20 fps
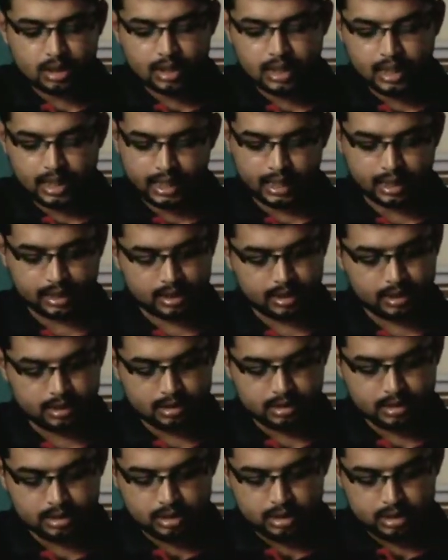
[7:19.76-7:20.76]
egg.
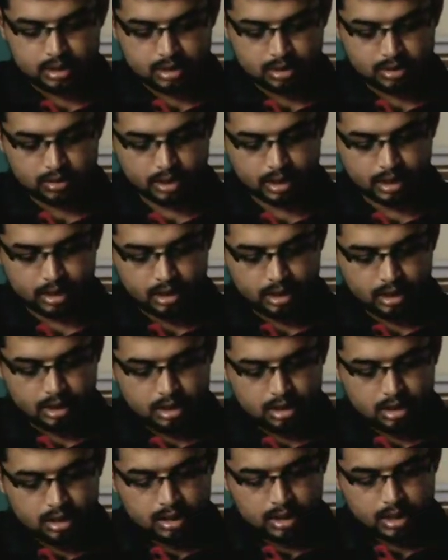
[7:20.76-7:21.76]
Okay.
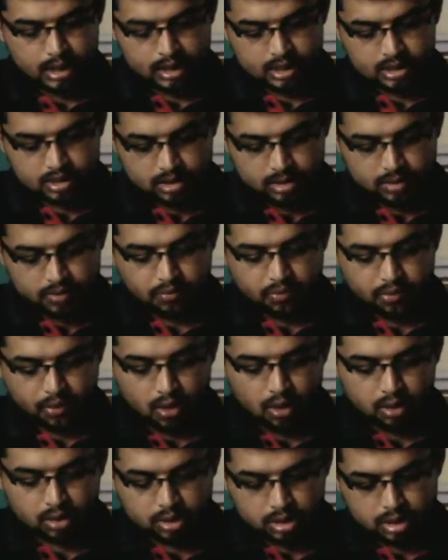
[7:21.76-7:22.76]
Next,
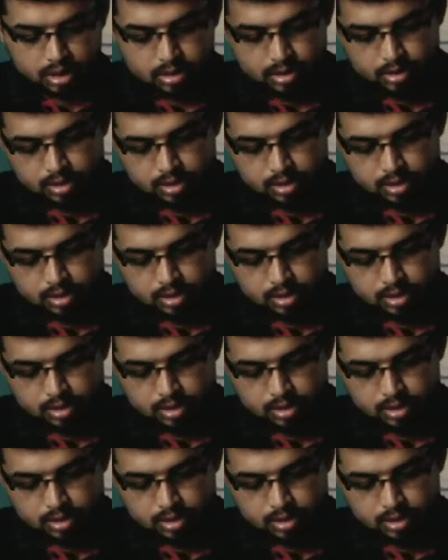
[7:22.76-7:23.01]
frog.